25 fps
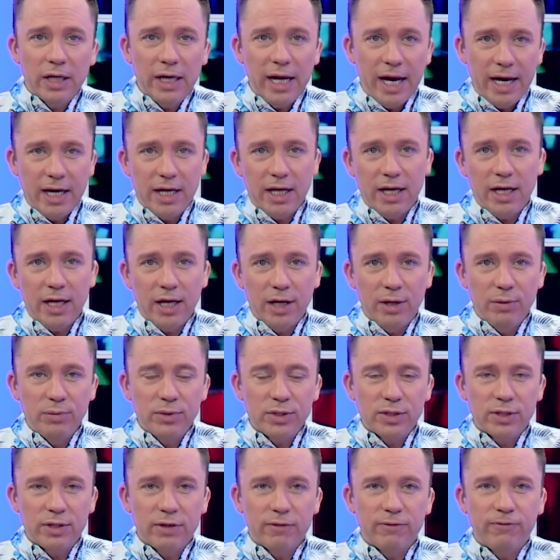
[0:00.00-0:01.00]
Lady, who
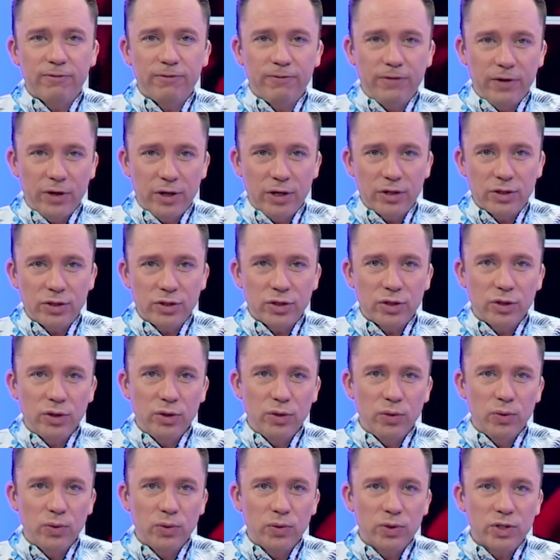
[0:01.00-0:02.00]
was the first to
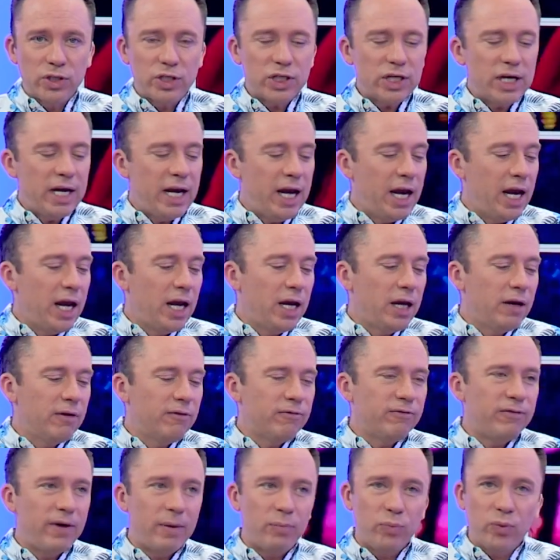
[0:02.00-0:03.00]
launch in
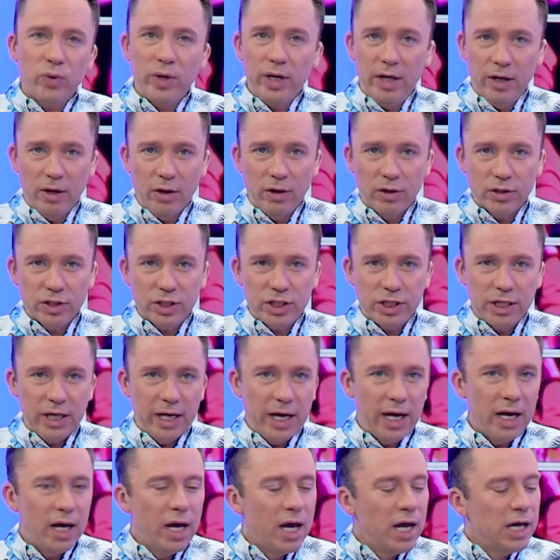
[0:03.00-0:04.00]
February last
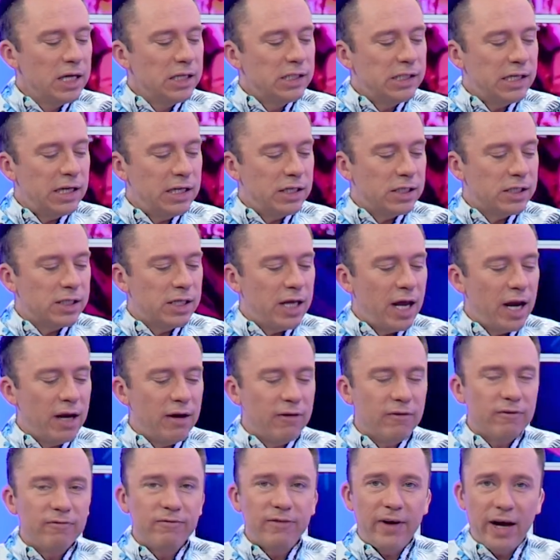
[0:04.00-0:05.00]
year. Since
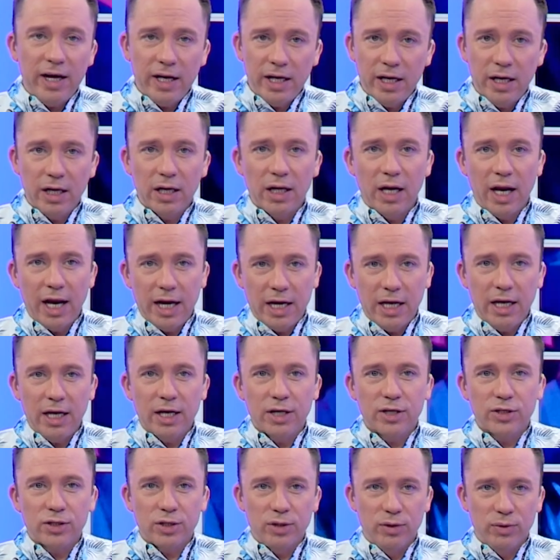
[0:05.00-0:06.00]
then, Valiant Lady
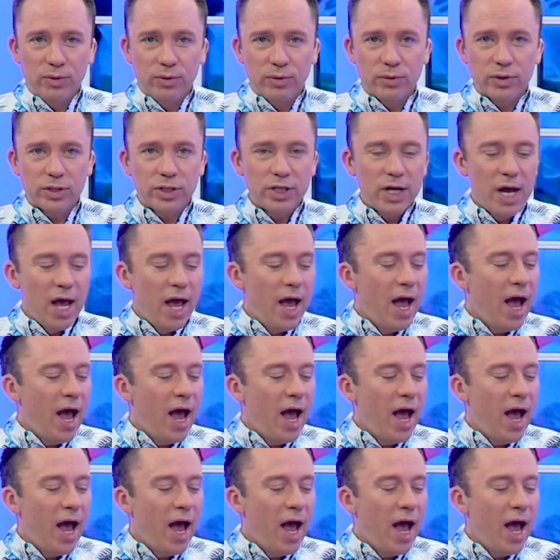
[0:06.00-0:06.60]
has launched,